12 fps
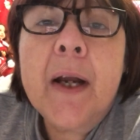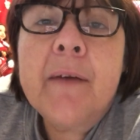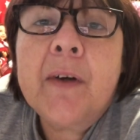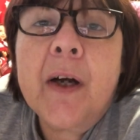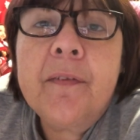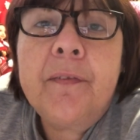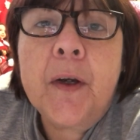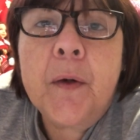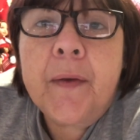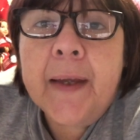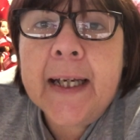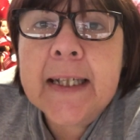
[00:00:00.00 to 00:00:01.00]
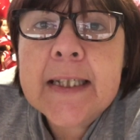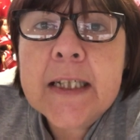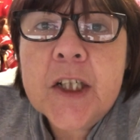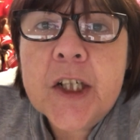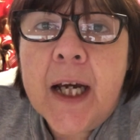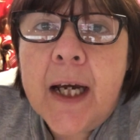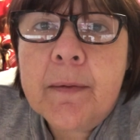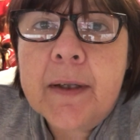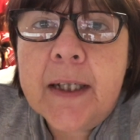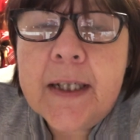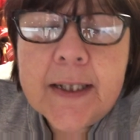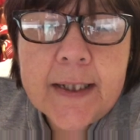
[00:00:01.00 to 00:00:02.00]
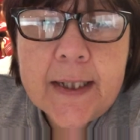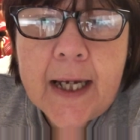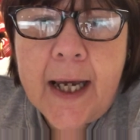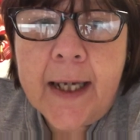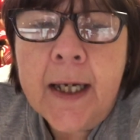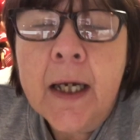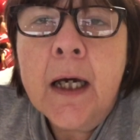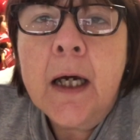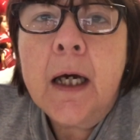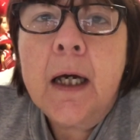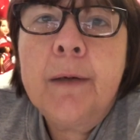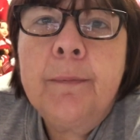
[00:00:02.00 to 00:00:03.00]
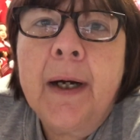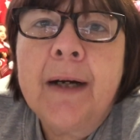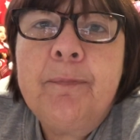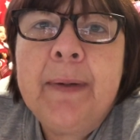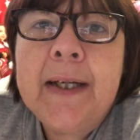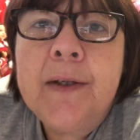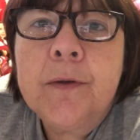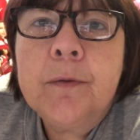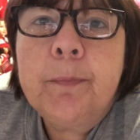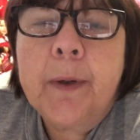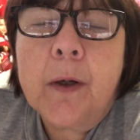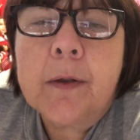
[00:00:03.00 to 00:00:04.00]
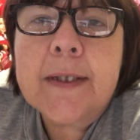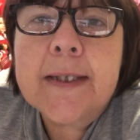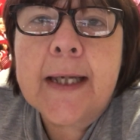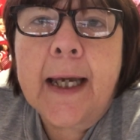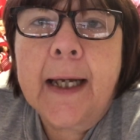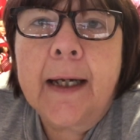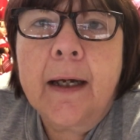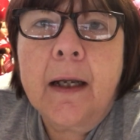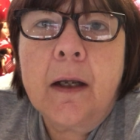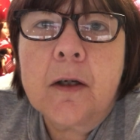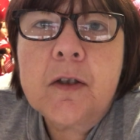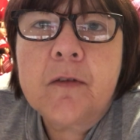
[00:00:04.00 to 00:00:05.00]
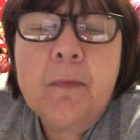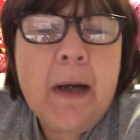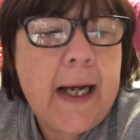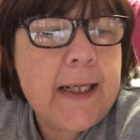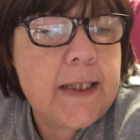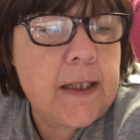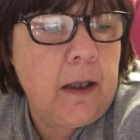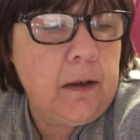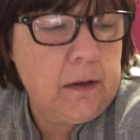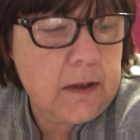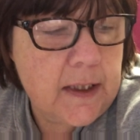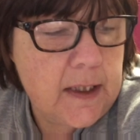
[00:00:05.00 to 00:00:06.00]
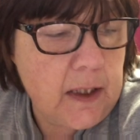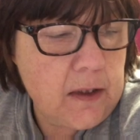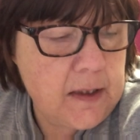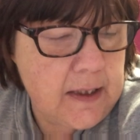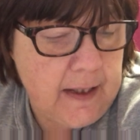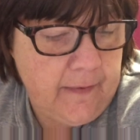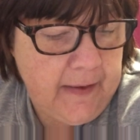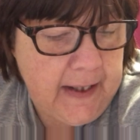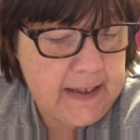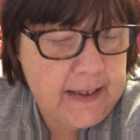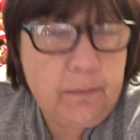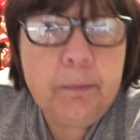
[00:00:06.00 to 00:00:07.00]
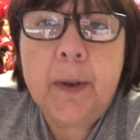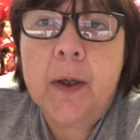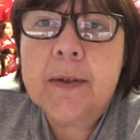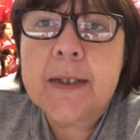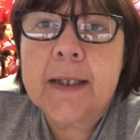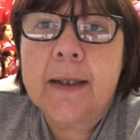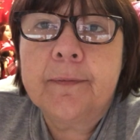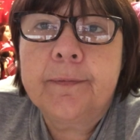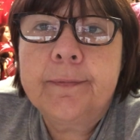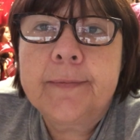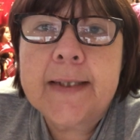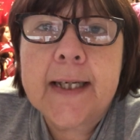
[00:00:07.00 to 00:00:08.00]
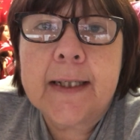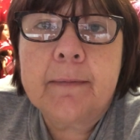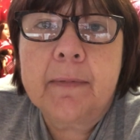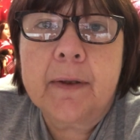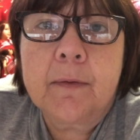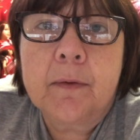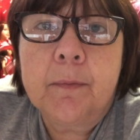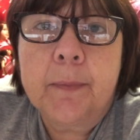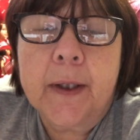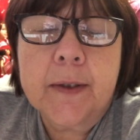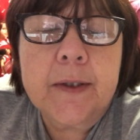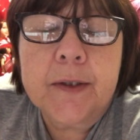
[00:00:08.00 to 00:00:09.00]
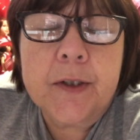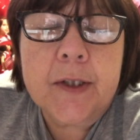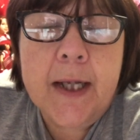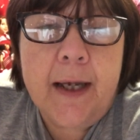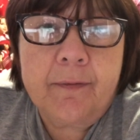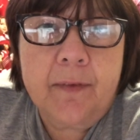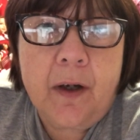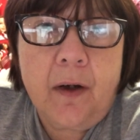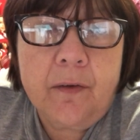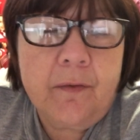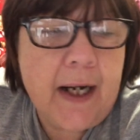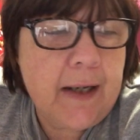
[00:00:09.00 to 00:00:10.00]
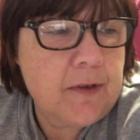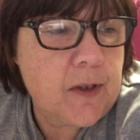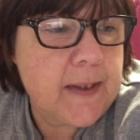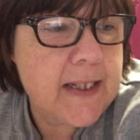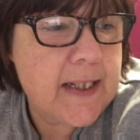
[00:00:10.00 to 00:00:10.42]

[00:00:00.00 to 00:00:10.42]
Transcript: I've got a few things to share with you today. I've been unboxing a lot of my dolls that I've had in box, and I've said I'm going to unbox and just haven't gotten around to it.